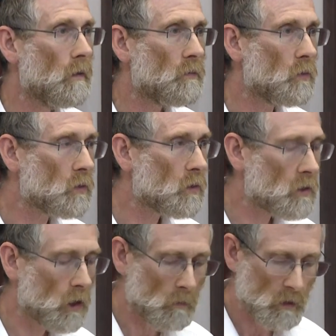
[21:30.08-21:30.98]
for
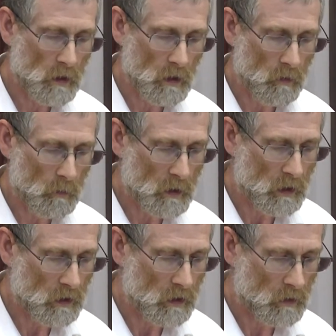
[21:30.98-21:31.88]
determining the
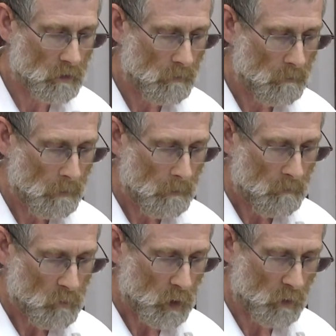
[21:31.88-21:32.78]
beginning
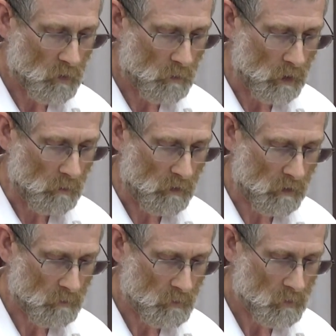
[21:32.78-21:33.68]
of the
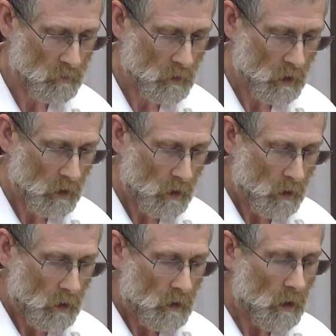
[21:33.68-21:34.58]
month.
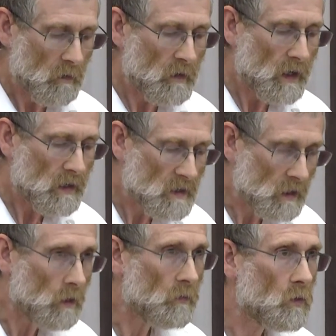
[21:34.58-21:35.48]
Now, the
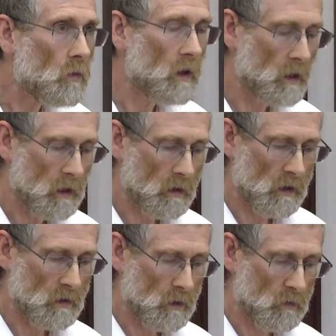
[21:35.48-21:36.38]
idea of using a
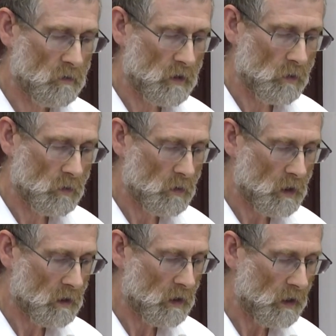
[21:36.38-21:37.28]
scientific value
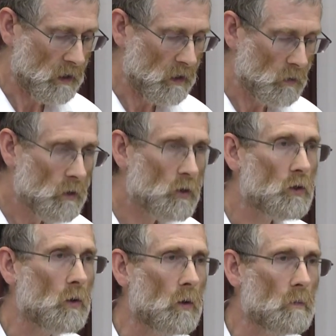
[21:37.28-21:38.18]
is highly
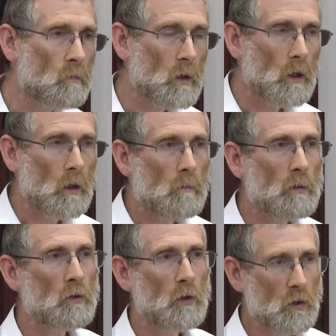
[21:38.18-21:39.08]
original,
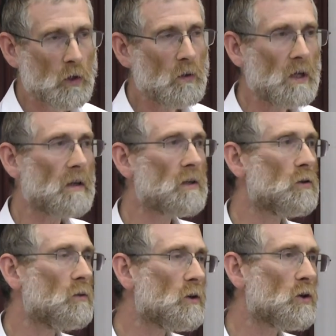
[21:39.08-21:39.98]
but not only is it
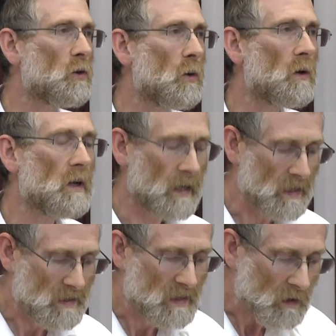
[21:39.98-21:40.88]
original,
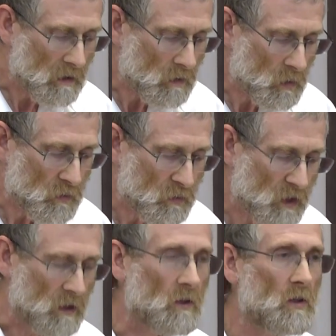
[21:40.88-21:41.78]
it doesn't
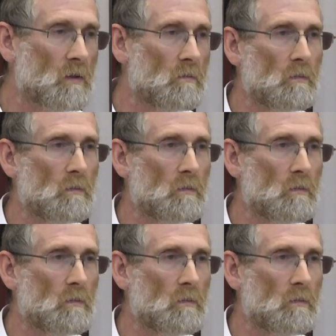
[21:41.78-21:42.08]
fit